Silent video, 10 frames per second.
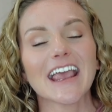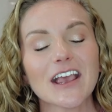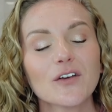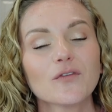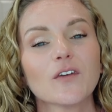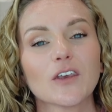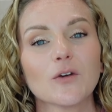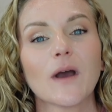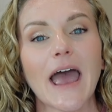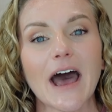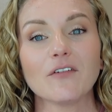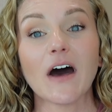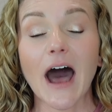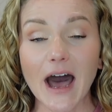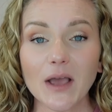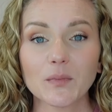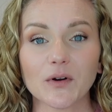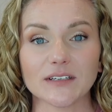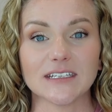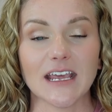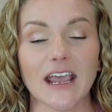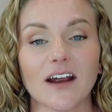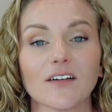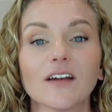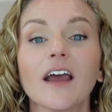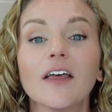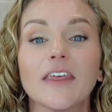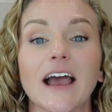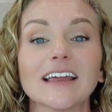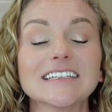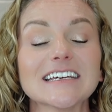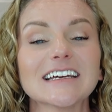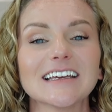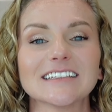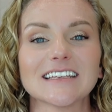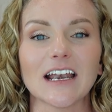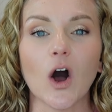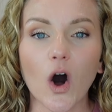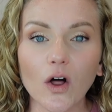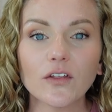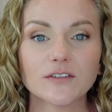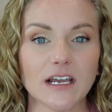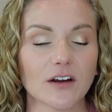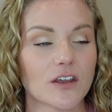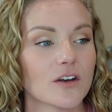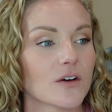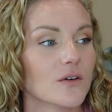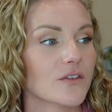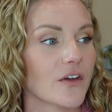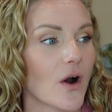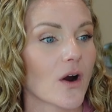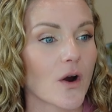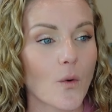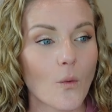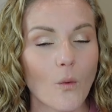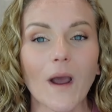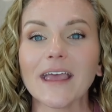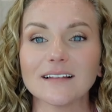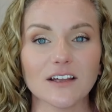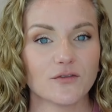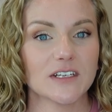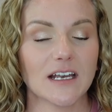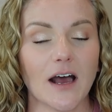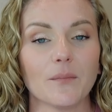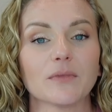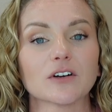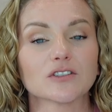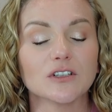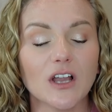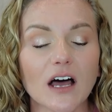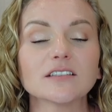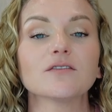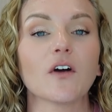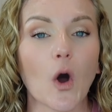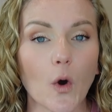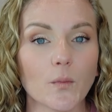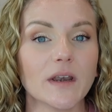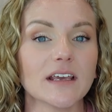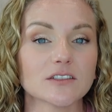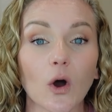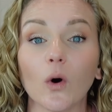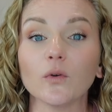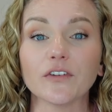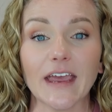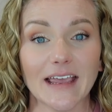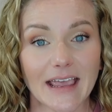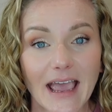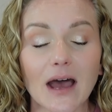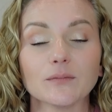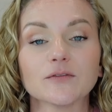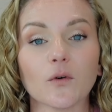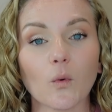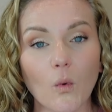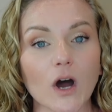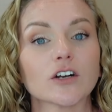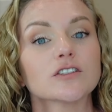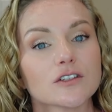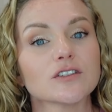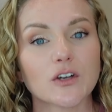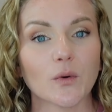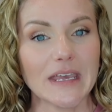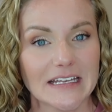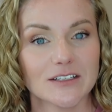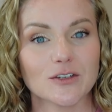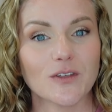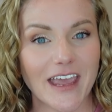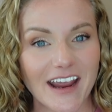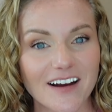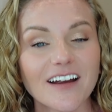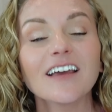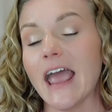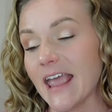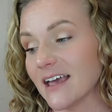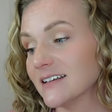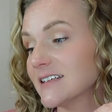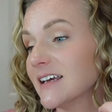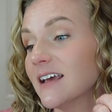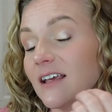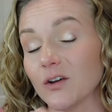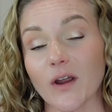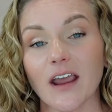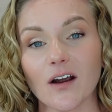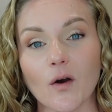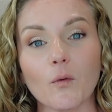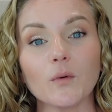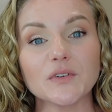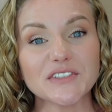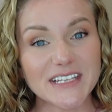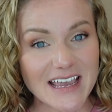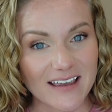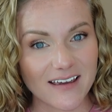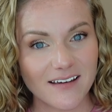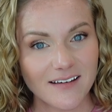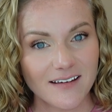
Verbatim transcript: If you have high porosity hair, the idea is that all those hair cuticles are way lifted up. There's lots of openings, holes, and gaps for water to soak into the hair. And your hair will sink.